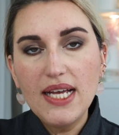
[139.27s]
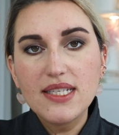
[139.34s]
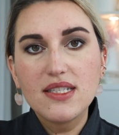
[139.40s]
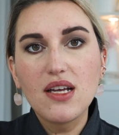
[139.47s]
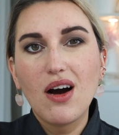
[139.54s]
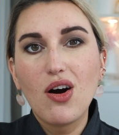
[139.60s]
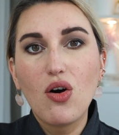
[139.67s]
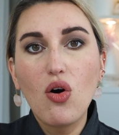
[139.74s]

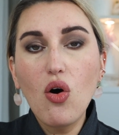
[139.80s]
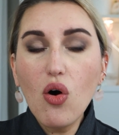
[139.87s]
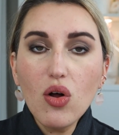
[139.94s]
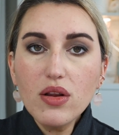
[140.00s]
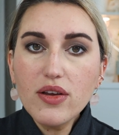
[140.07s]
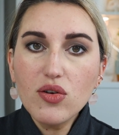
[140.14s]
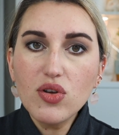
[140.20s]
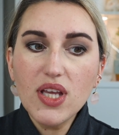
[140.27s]
So
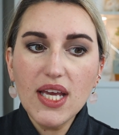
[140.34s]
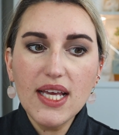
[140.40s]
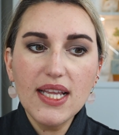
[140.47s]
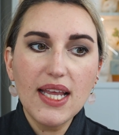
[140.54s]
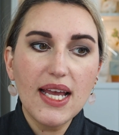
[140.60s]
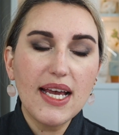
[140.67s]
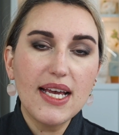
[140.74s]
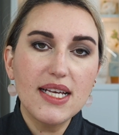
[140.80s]
all you
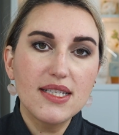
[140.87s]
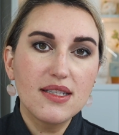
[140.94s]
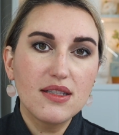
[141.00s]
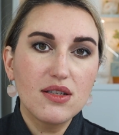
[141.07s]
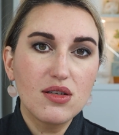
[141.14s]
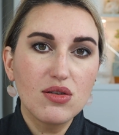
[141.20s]
need is